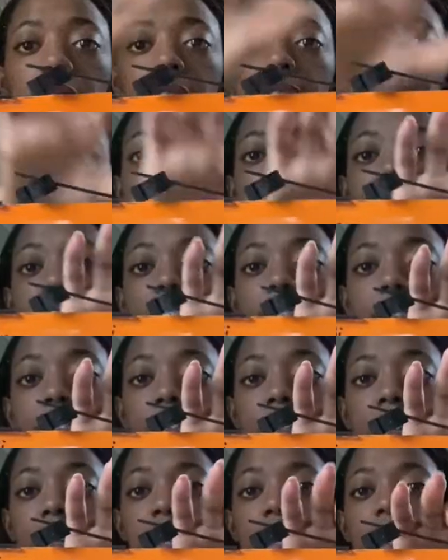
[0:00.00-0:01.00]
6
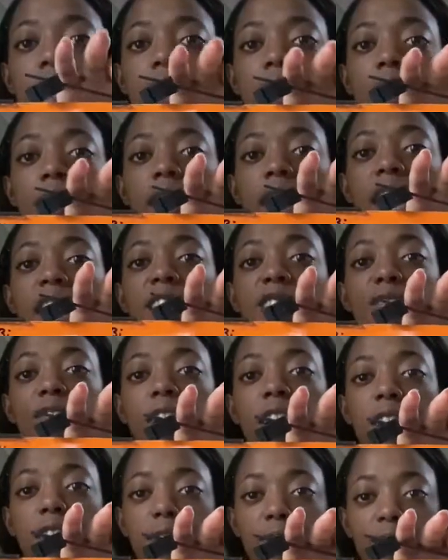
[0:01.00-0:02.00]
gay as fuck,